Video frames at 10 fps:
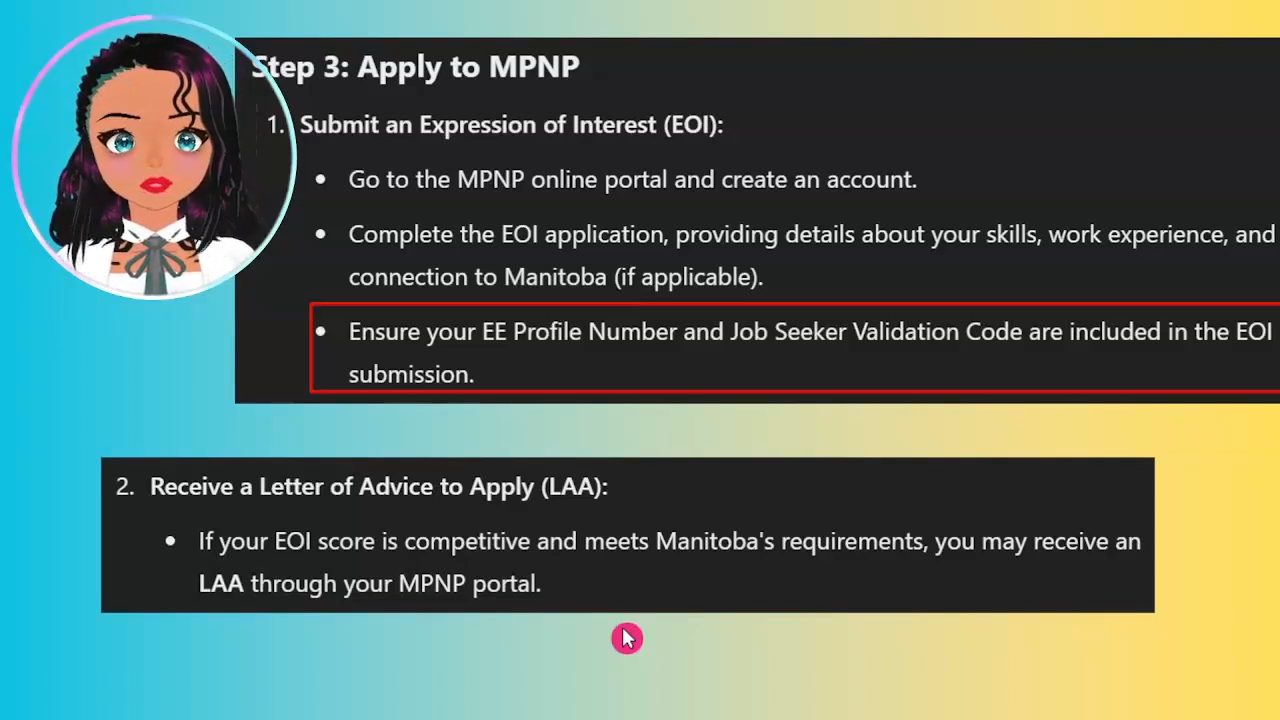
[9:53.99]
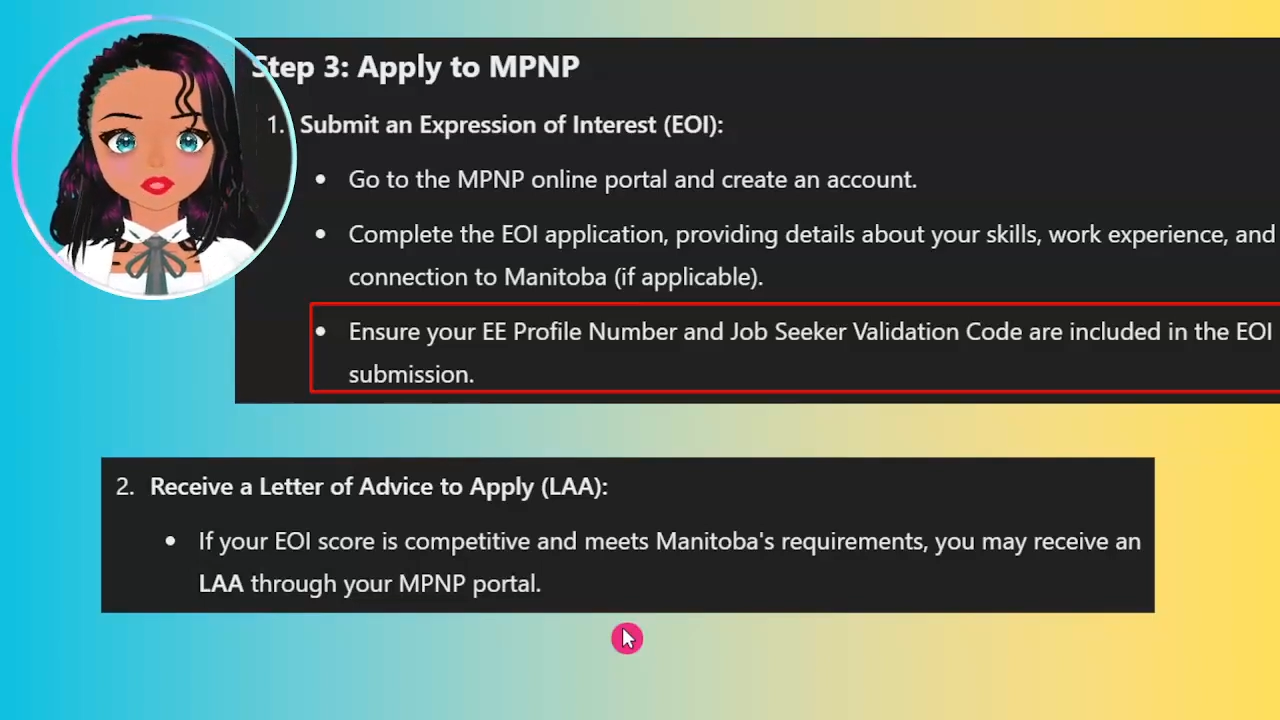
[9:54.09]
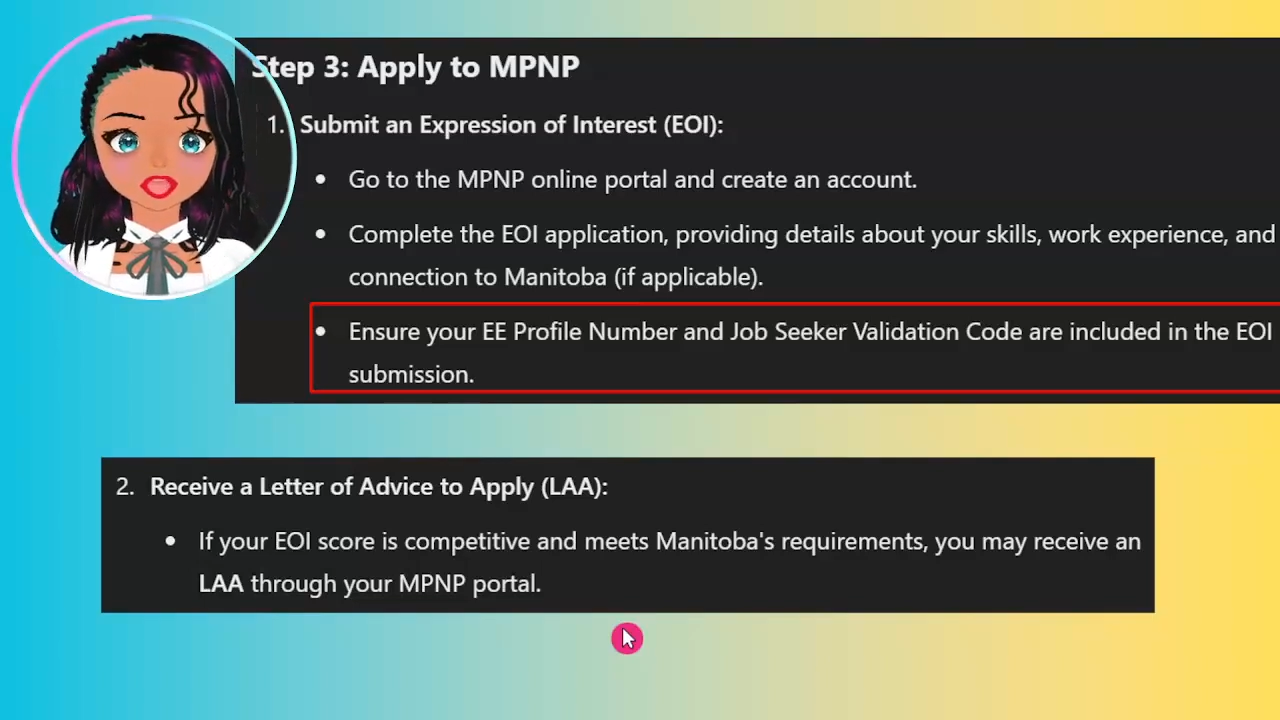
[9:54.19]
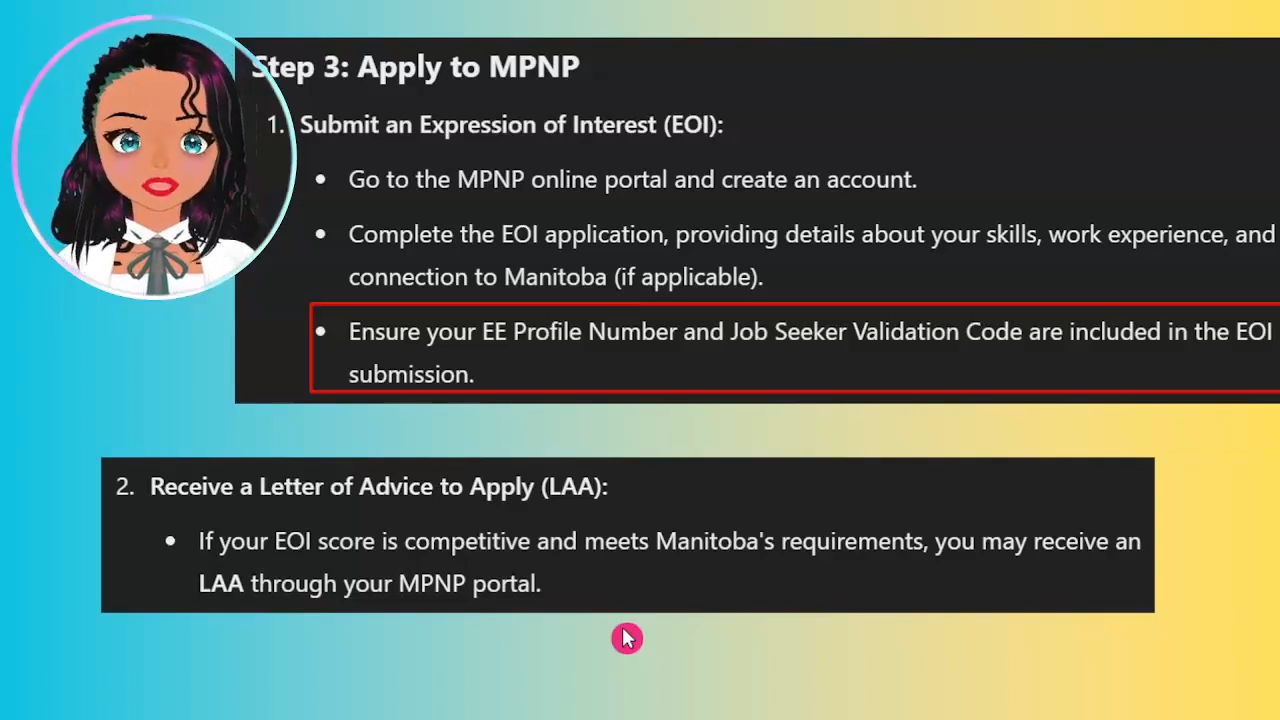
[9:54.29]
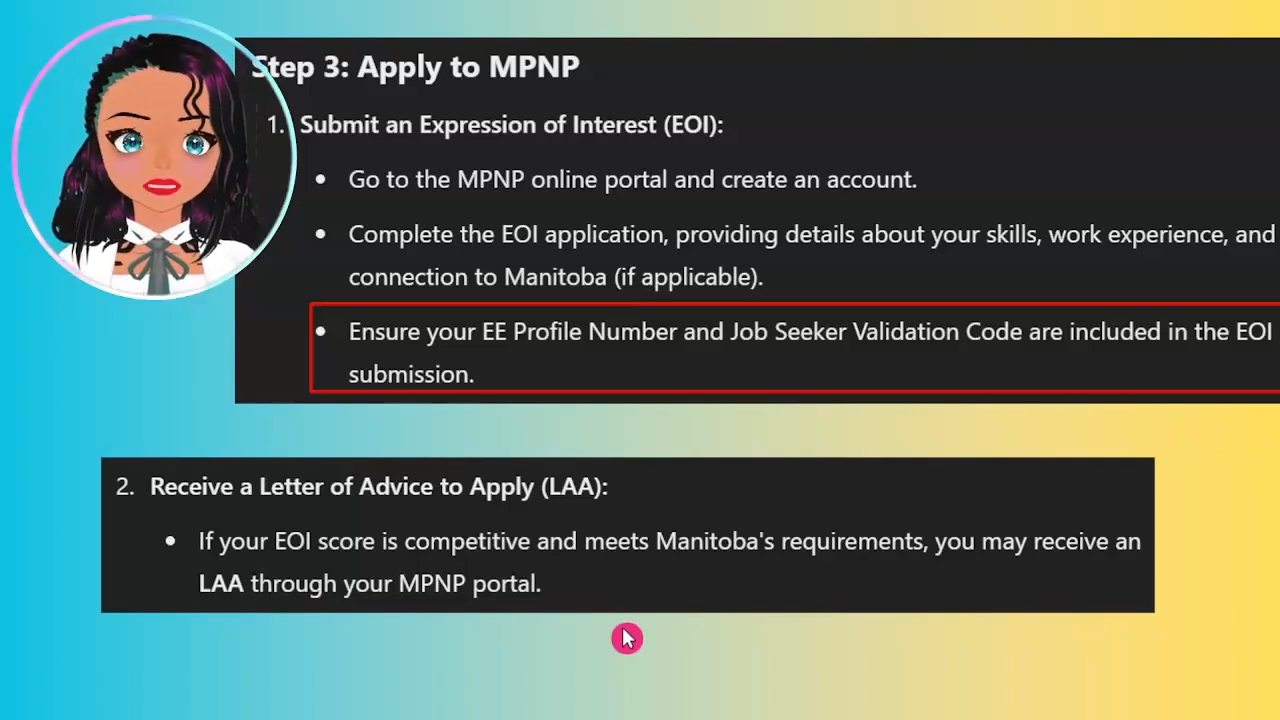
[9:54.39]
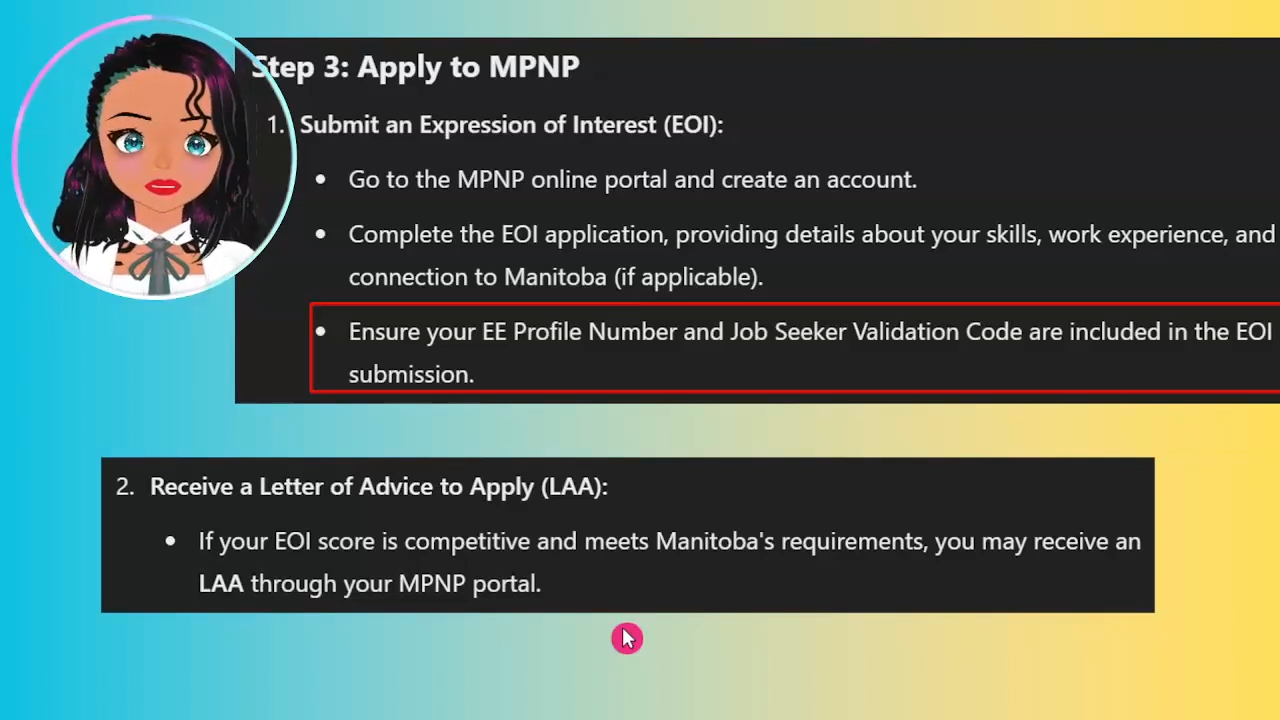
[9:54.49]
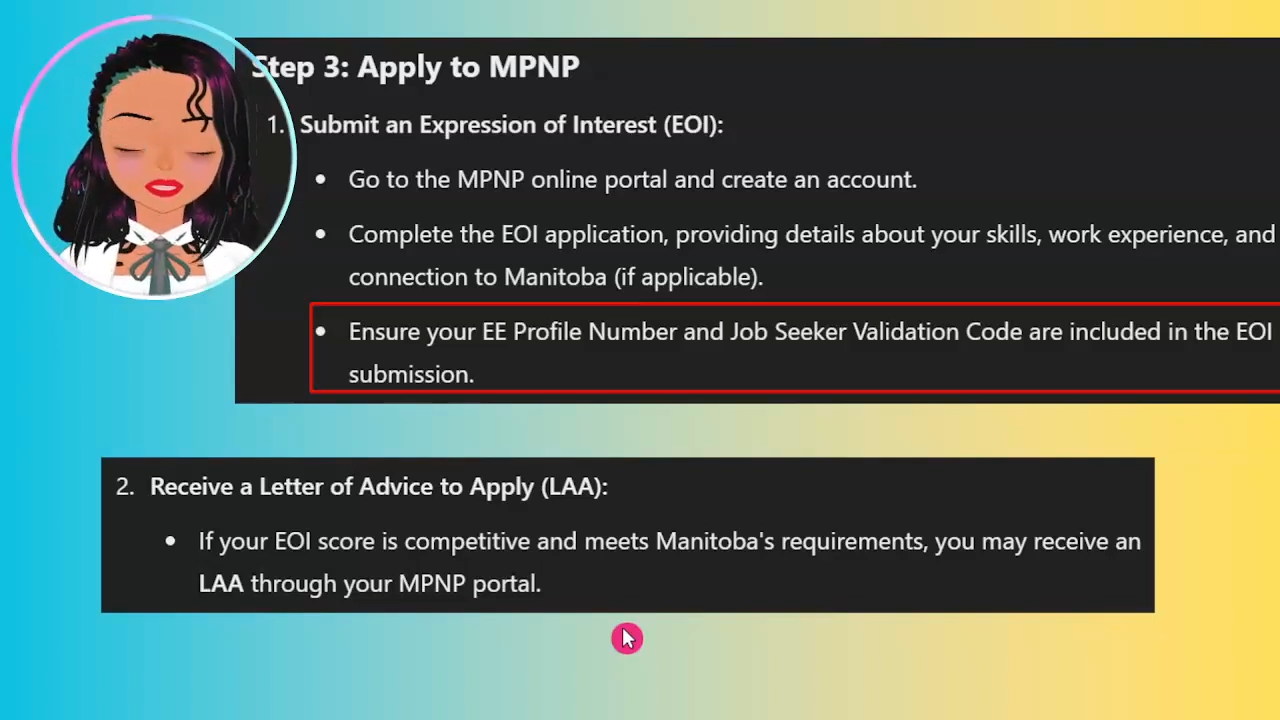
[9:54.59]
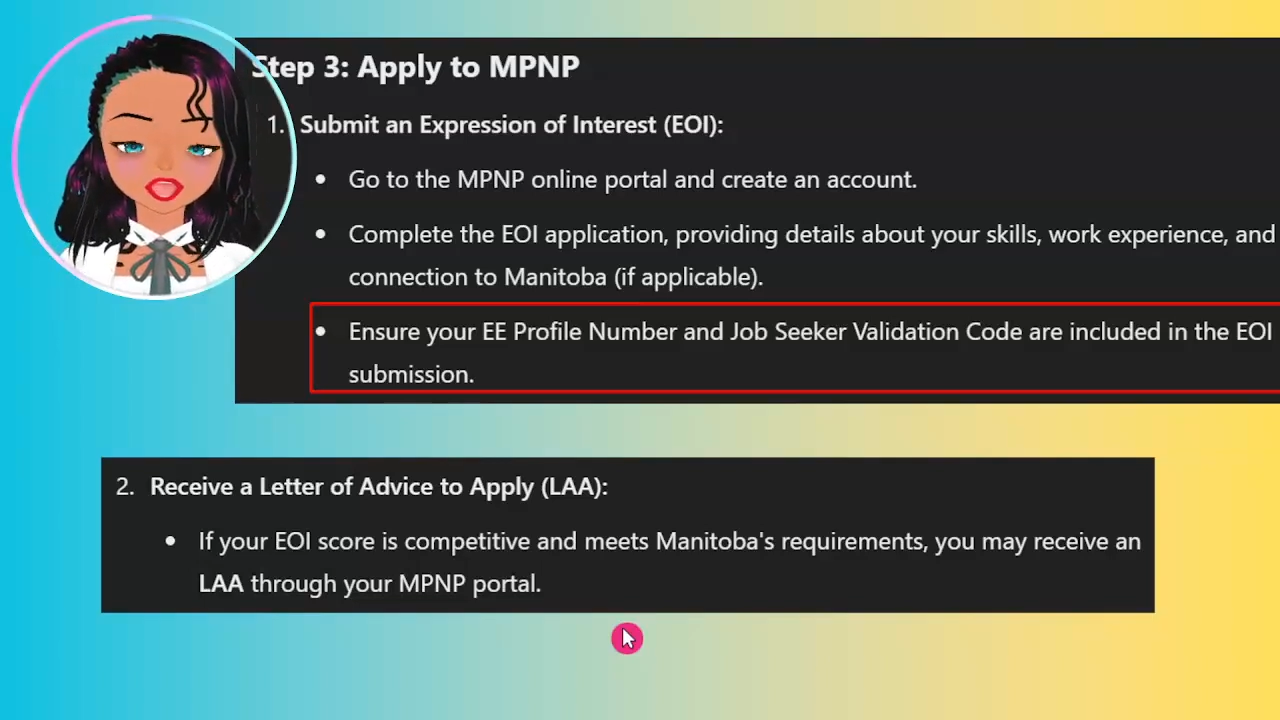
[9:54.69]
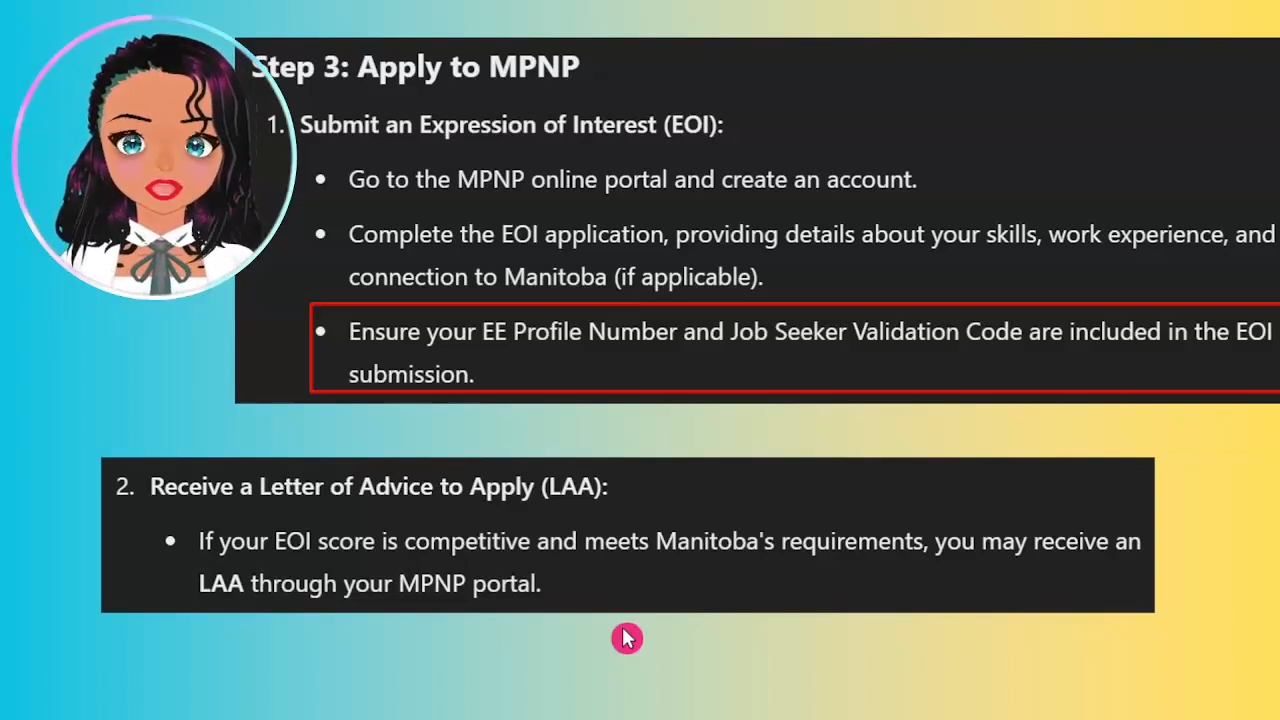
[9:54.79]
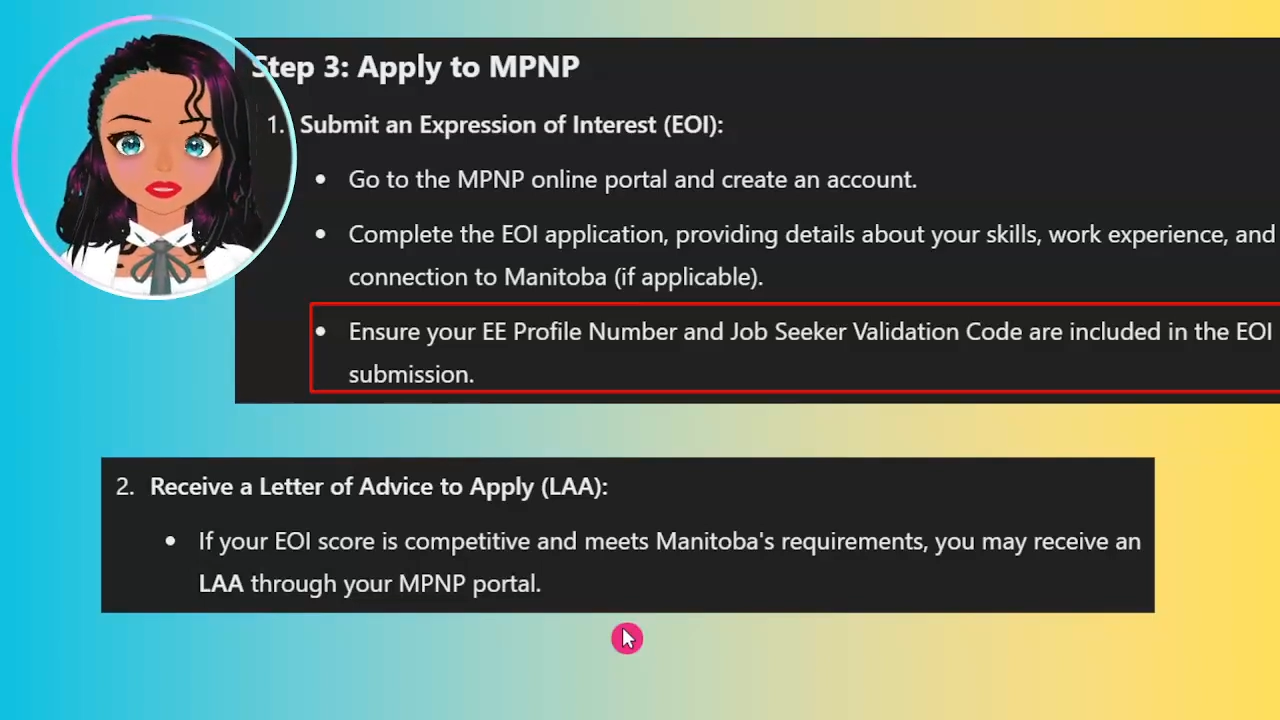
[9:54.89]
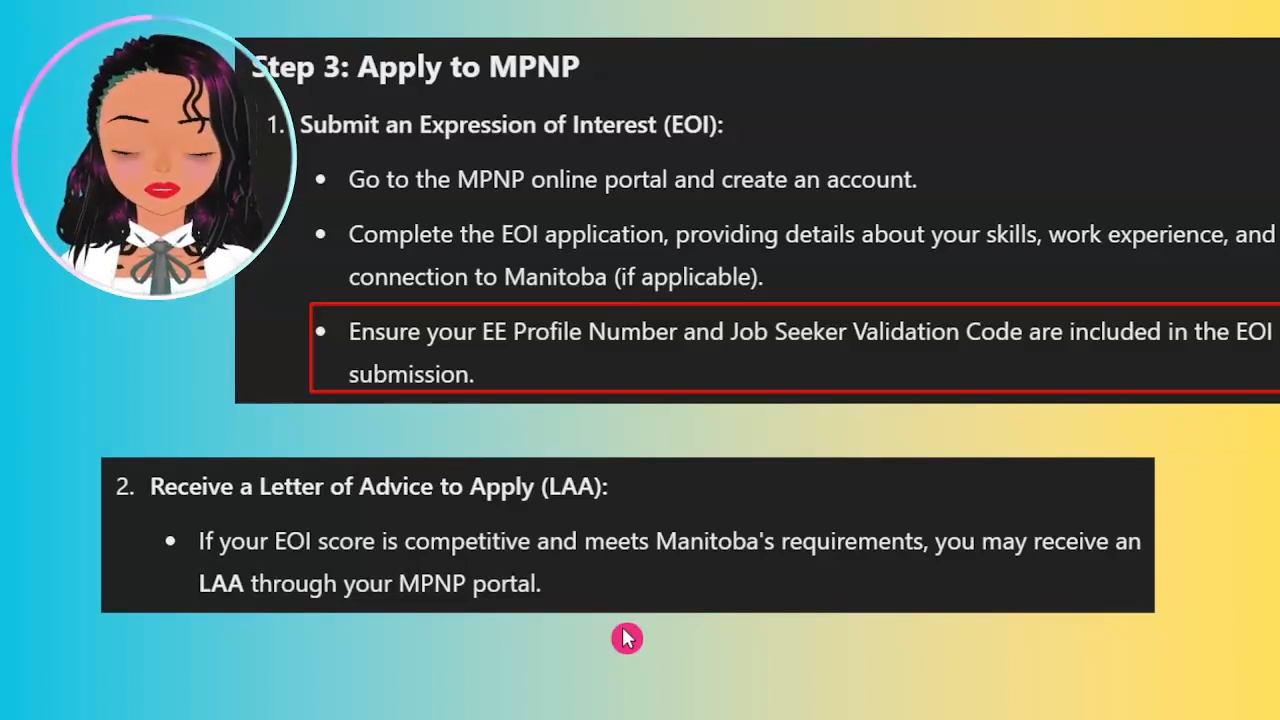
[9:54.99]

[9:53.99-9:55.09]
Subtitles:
understand,